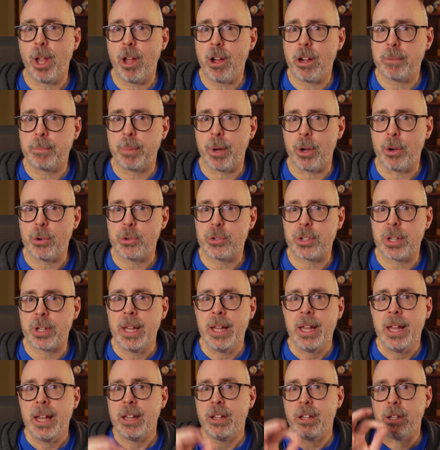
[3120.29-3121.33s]
blog post,
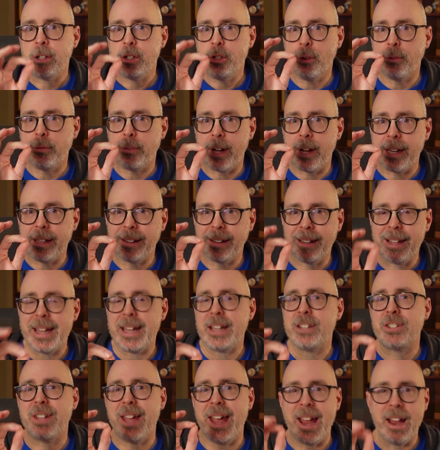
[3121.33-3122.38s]
you'll find
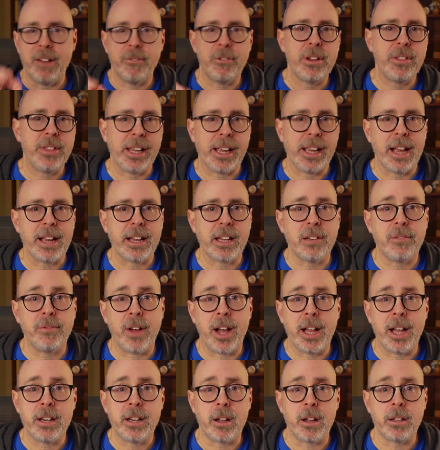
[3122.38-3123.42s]
links to everything I could
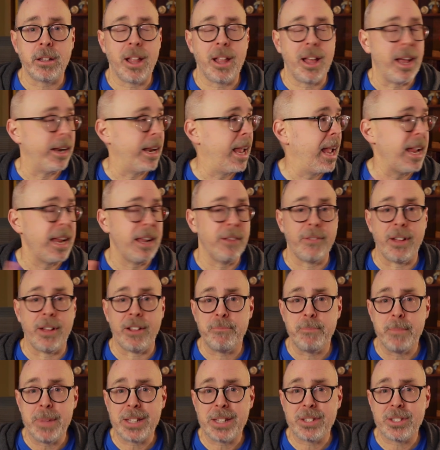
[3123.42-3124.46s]
find online. Hey, if
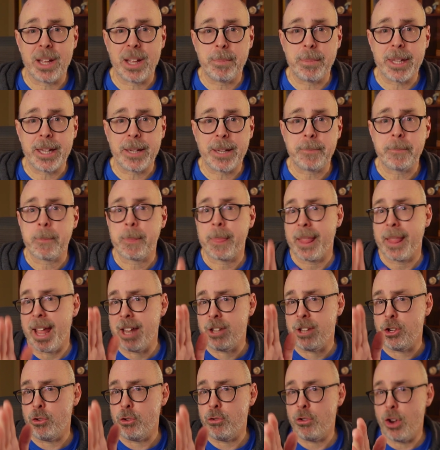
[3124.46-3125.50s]
I've missed something,
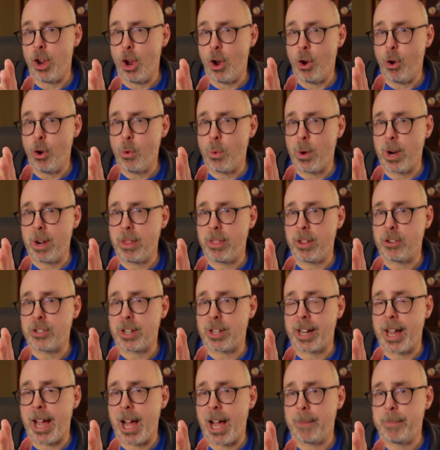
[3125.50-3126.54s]
and you know where
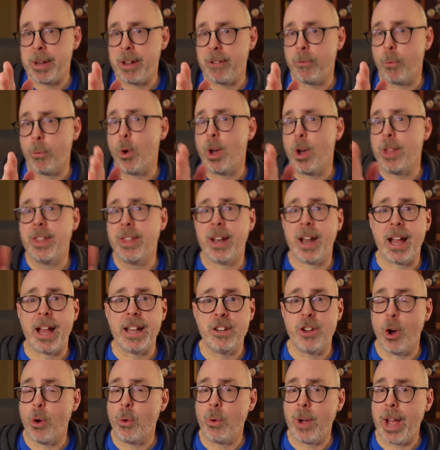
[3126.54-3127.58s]
there's a copy of one that
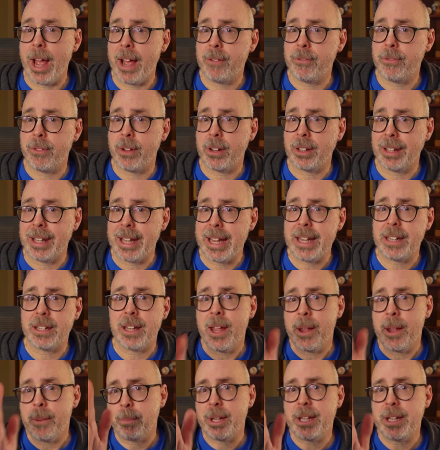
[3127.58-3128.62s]
I don't have
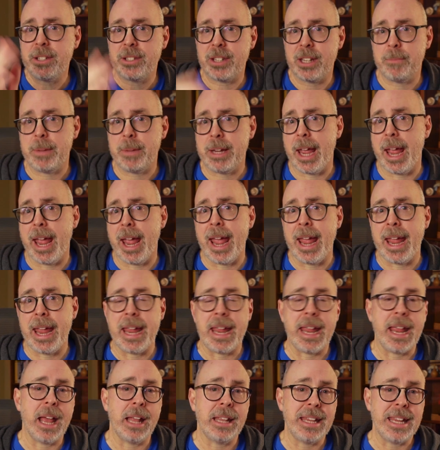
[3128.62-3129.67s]
linked, please send me
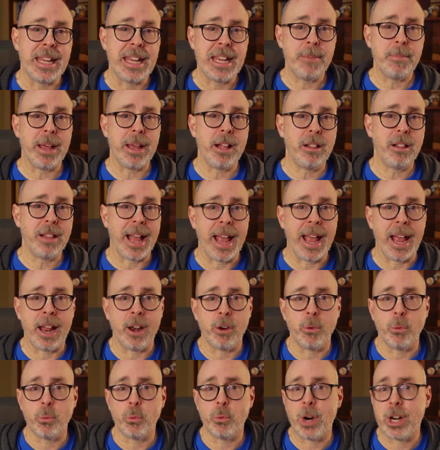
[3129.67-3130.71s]
a email
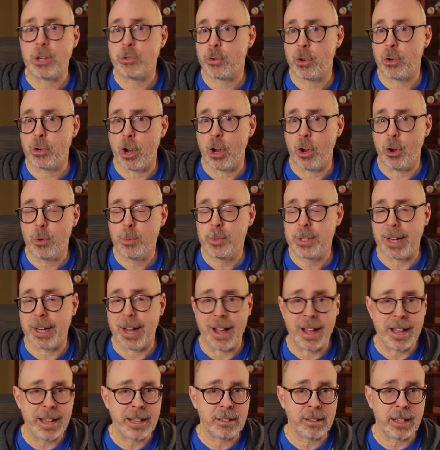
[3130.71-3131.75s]
at retrocombs at
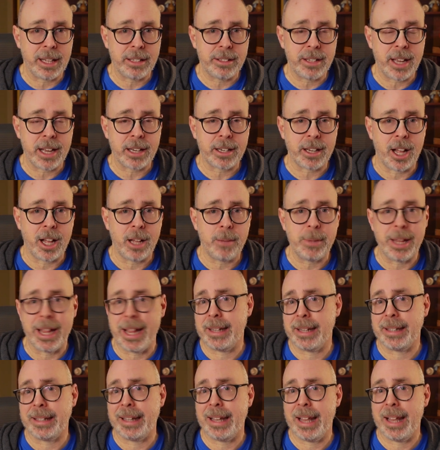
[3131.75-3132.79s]
icloud.com
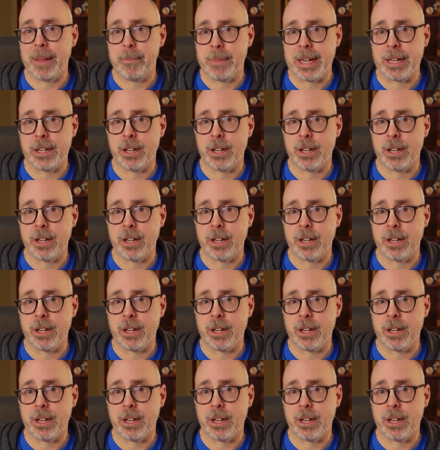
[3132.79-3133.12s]
and let me